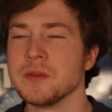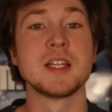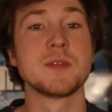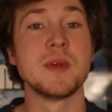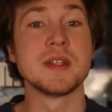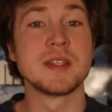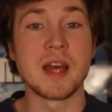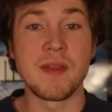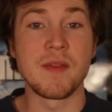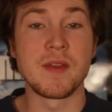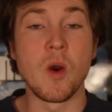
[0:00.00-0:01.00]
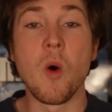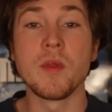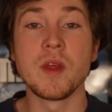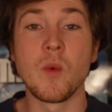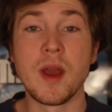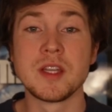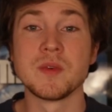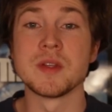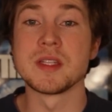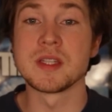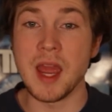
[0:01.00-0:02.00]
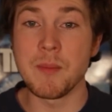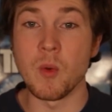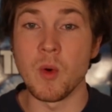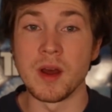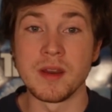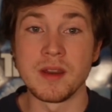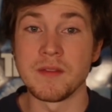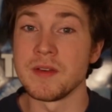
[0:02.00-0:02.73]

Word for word: It's been said that the only way to escape one,